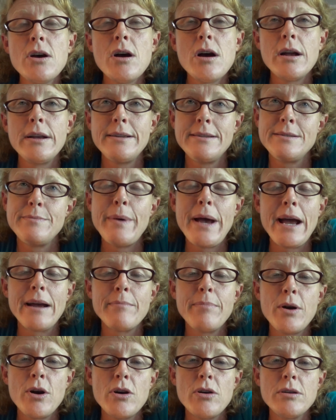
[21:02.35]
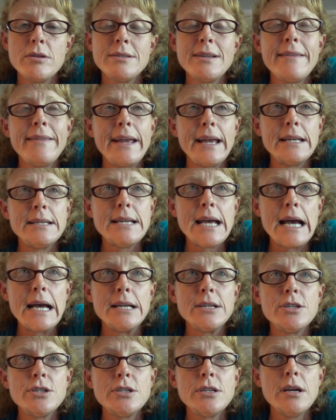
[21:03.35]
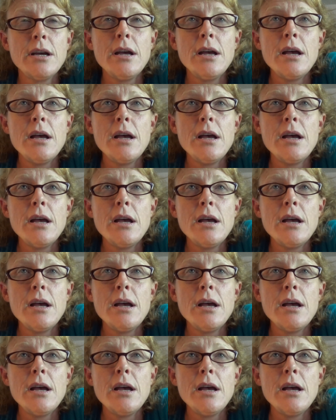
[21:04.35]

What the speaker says: on his back paws, and they attached